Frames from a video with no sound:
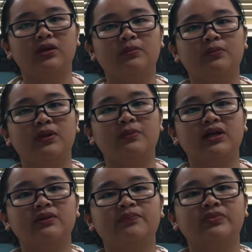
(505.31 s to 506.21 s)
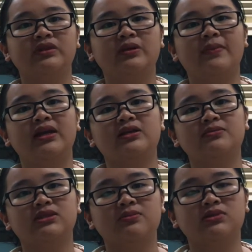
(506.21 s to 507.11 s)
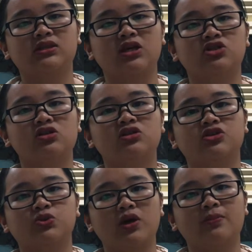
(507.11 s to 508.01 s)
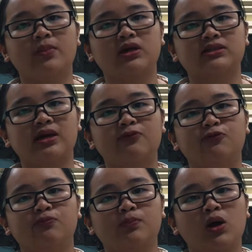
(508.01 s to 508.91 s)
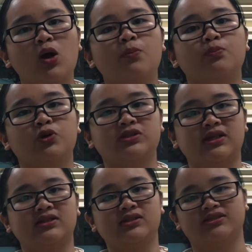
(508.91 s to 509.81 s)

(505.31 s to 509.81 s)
implement the medium-term scheduler to swap some processes.